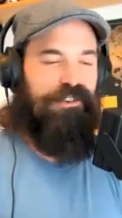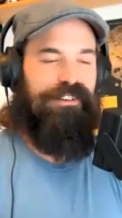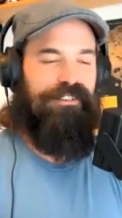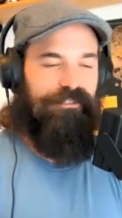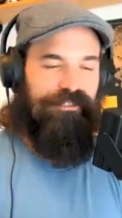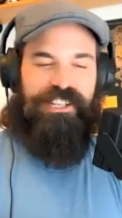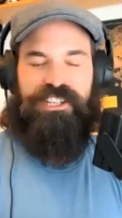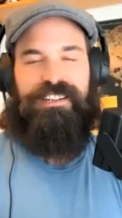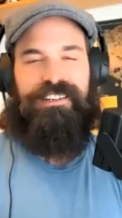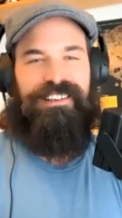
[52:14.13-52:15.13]

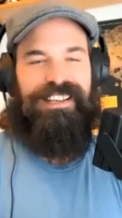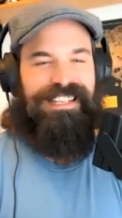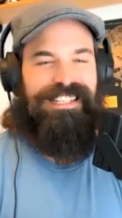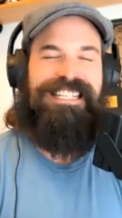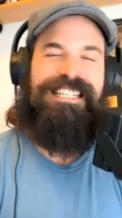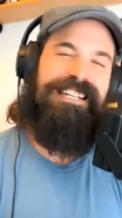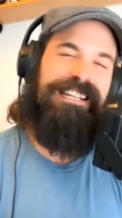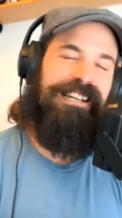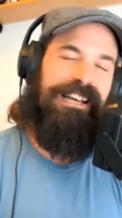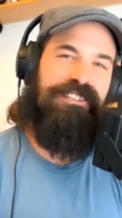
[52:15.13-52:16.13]
envision is
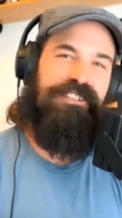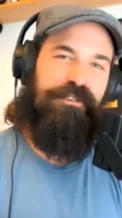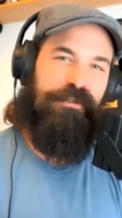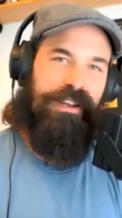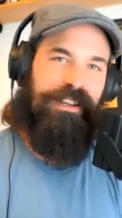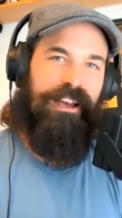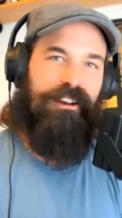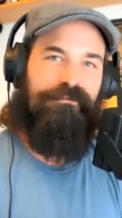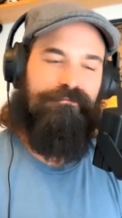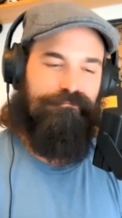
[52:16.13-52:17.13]
sitting next to you right
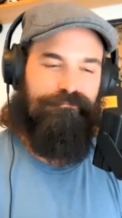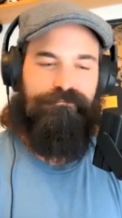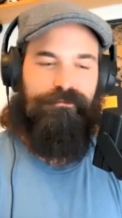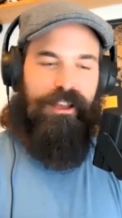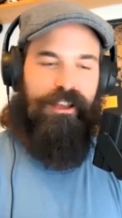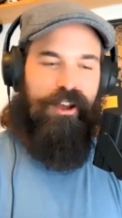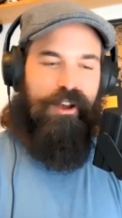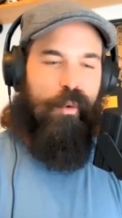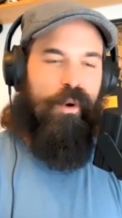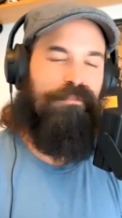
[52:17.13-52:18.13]
now.
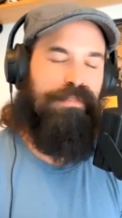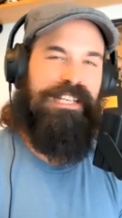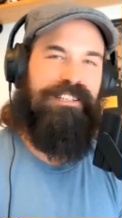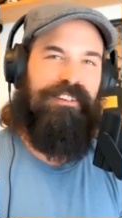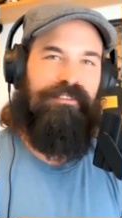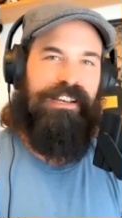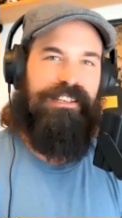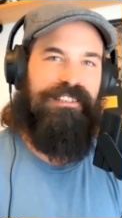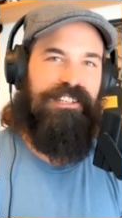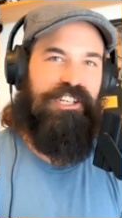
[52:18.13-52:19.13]
What piece of
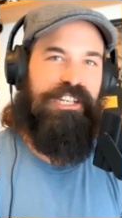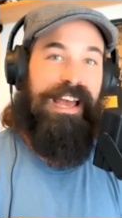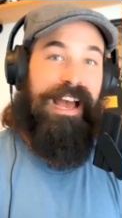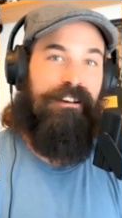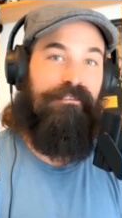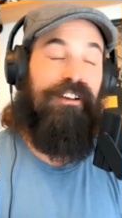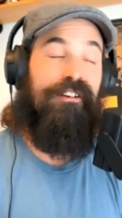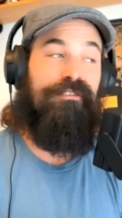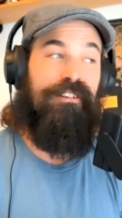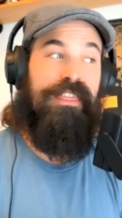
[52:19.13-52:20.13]
advice does she have
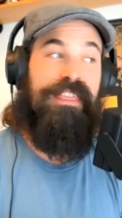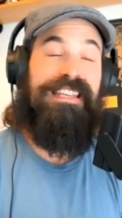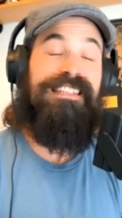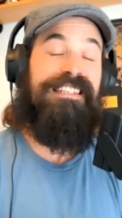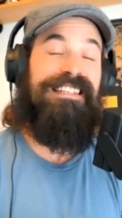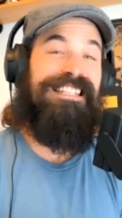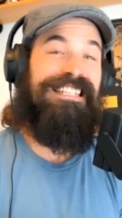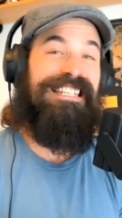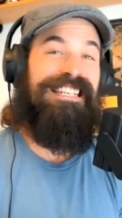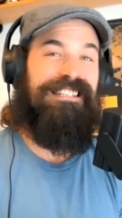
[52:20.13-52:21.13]
for this
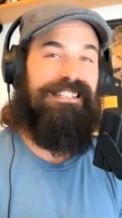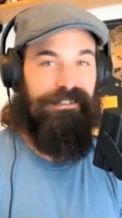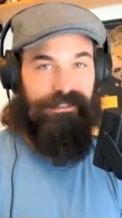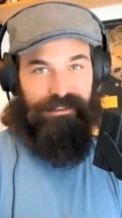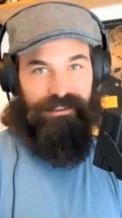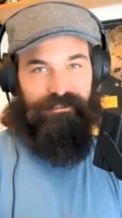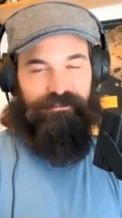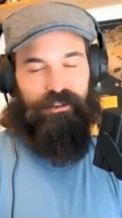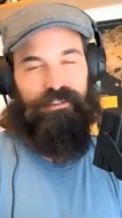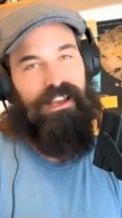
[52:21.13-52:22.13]
season of
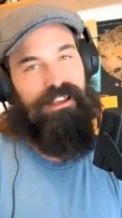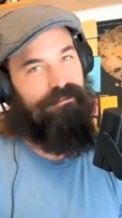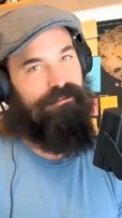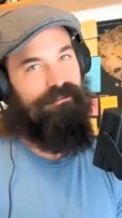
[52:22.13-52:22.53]
your life?